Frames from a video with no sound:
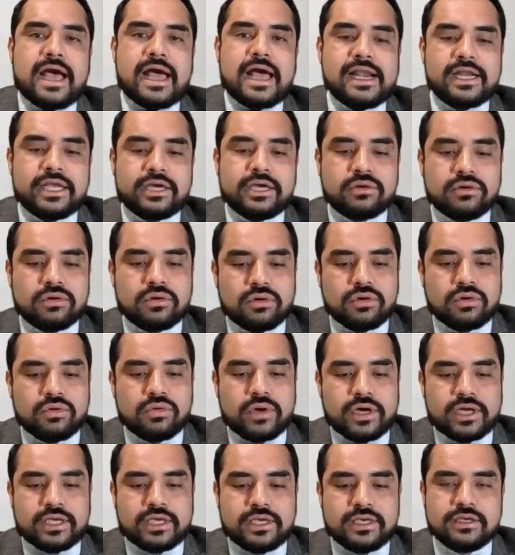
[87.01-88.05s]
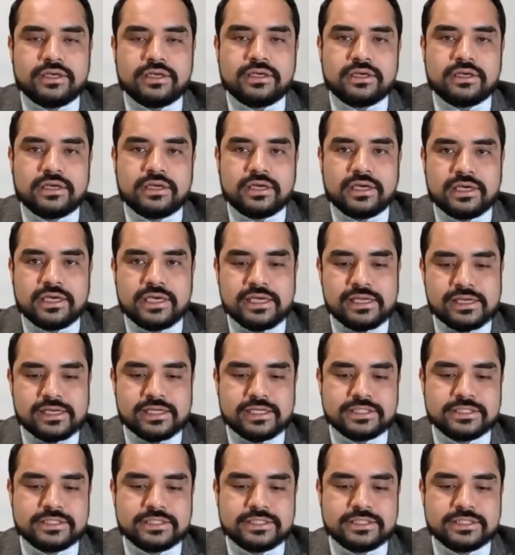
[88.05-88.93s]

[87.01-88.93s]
the order in which they will present.